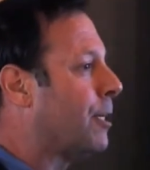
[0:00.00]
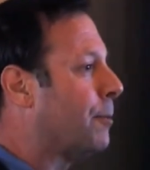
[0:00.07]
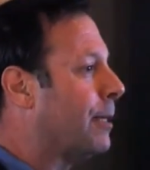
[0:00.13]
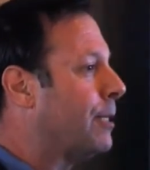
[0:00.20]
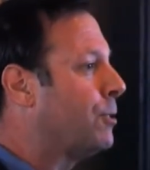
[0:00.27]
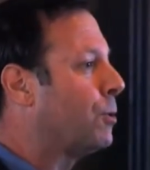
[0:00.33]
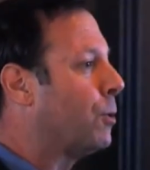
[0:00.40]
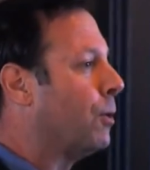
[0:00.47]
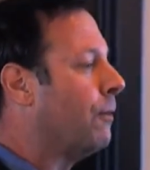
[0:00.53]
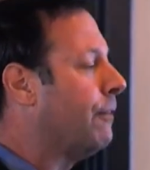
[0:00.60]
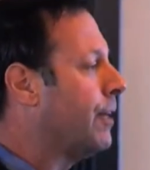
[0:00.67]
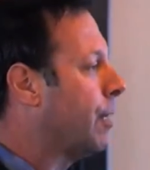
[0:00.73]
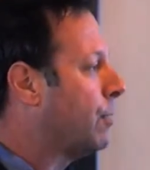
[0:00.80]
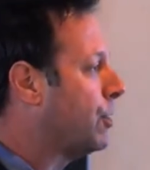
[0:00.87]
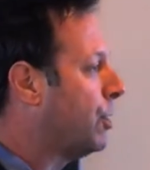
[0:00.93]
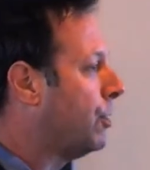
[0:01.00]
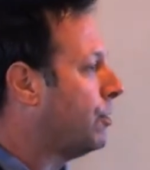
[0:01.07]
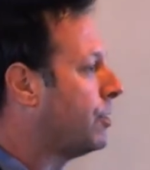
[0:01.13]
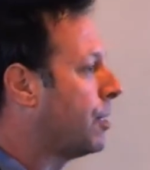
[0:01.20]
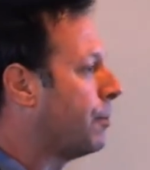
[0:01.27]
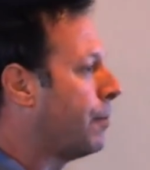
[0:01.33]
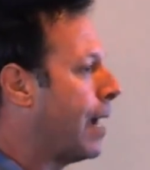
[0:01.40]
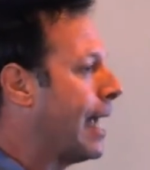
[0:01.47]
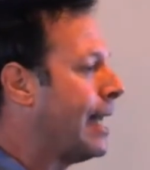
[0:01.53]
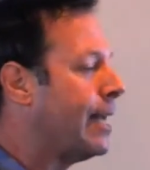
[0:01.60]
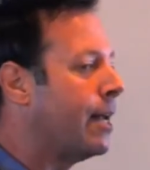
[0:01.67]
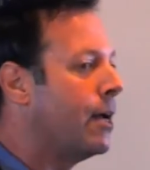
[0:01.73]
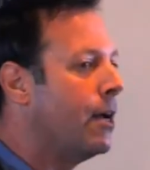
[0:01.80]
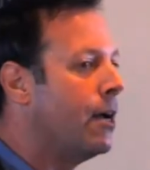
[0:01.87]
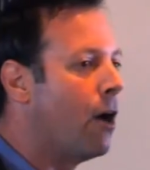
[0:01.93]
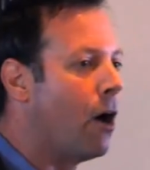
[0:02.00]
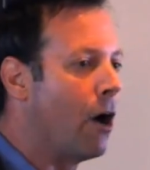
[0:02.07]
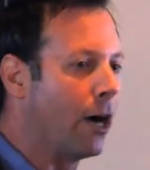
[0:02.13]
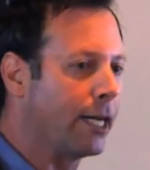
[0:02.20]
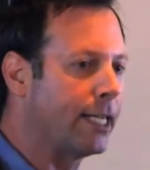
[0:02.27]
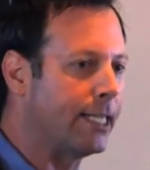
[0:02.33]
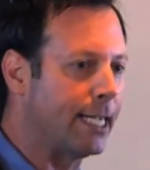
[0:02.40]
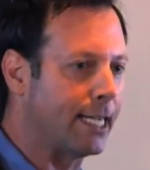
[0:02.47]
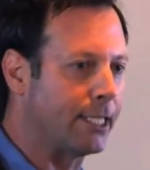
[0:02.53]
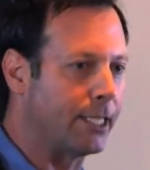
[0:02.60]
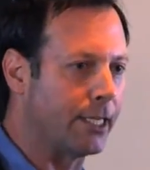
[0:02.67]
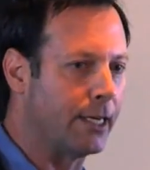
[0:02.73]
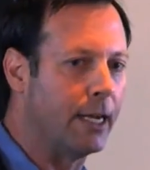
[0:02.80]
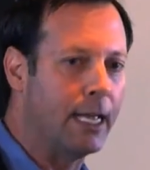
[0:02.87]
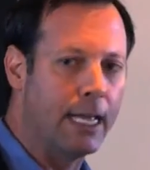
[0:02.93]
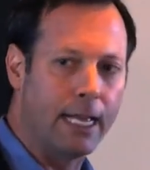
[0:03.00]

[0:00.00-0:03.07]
to retool if you don't choose the right architecture.